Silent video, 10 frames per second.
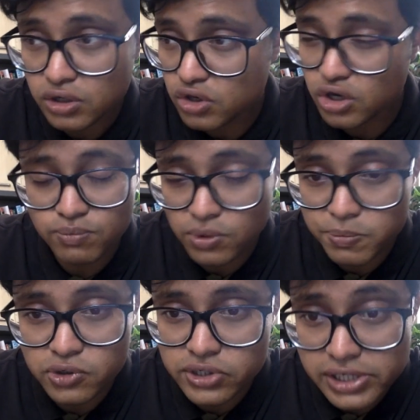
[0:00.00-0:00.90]
not
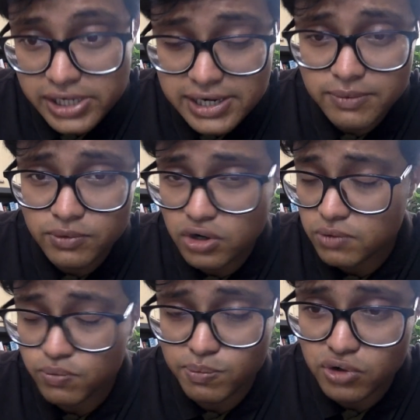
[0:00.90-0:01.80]

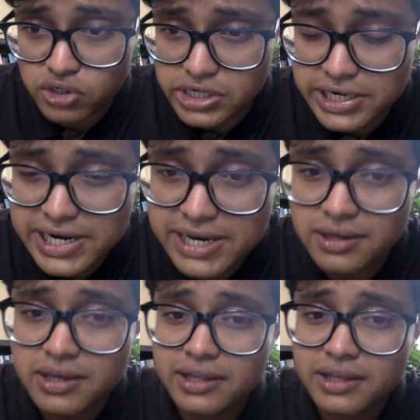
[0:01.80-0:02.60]
proportionately.